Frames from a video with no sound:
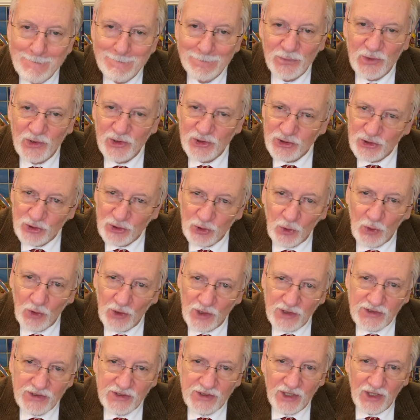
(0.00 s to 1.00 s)
the
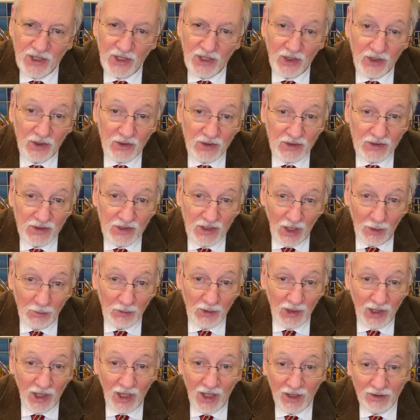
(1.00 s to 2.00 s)
stories that are
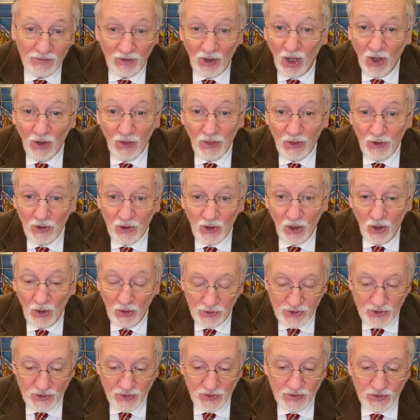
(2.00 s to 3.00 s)
coming out of other
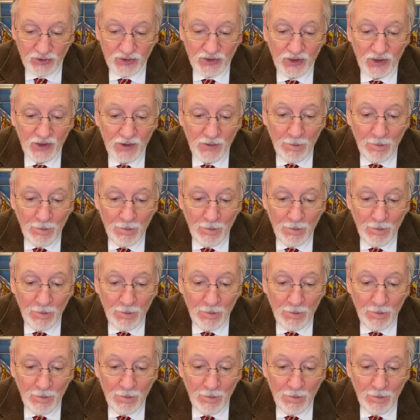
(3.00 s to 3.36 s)
cultures.